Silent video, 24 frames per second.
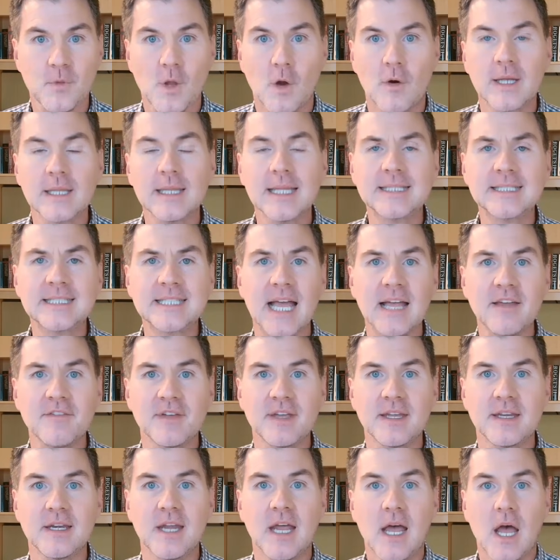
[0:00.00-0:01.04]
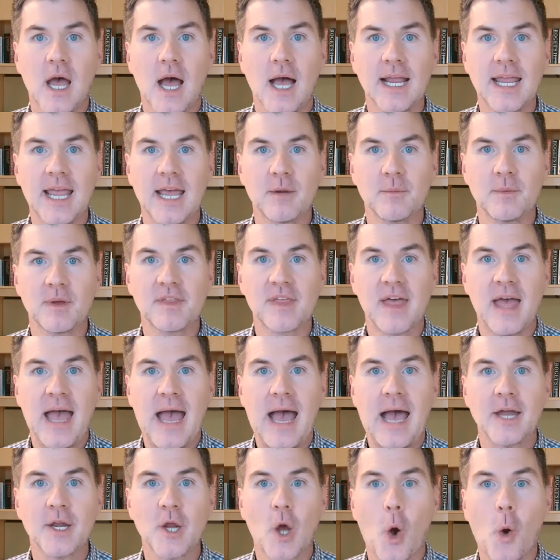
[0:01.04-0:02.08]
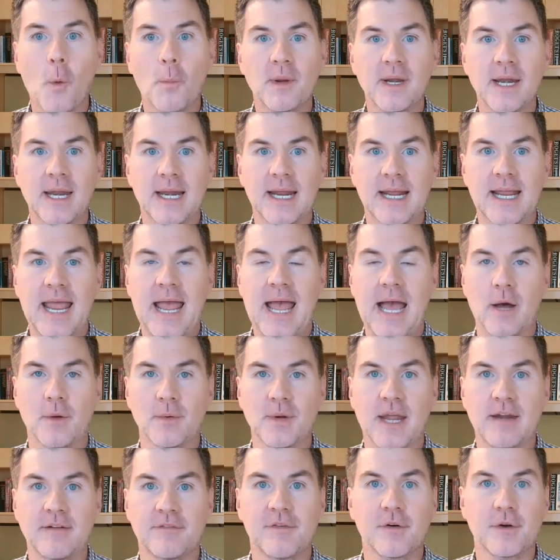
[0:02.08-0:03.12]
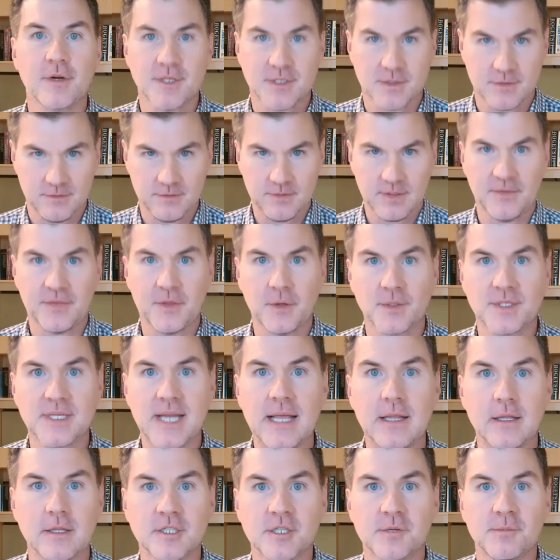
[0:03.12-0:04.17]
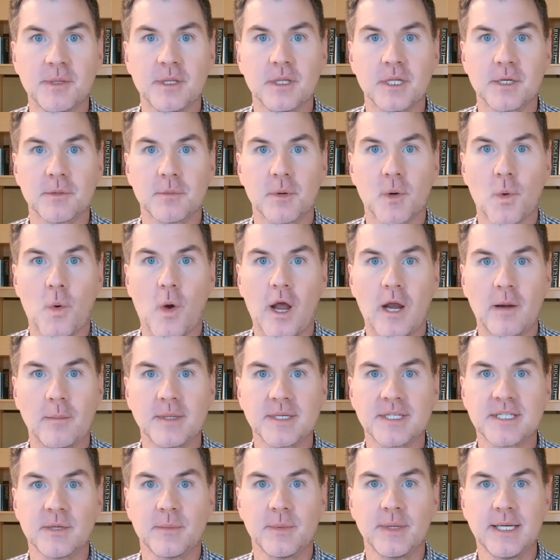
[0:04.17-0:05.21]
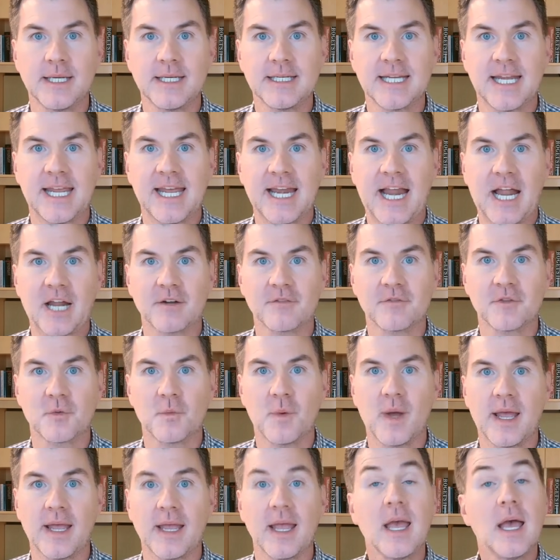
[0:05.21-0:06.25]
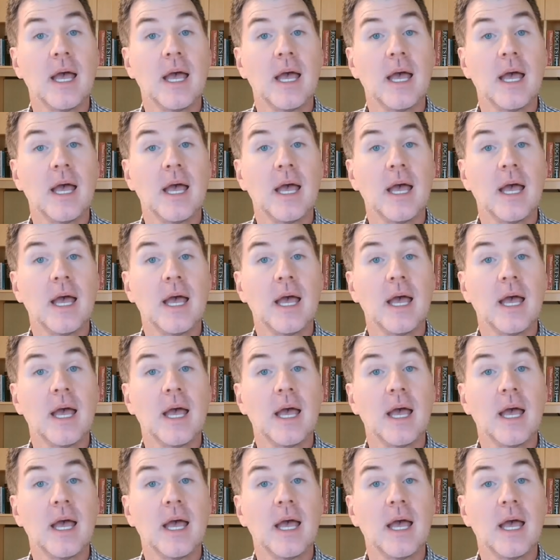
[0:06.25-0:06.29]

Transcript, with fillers: All right, let's dive in again with how to open an account. And first, we've got those eligibility requirements that we need to get out of the way.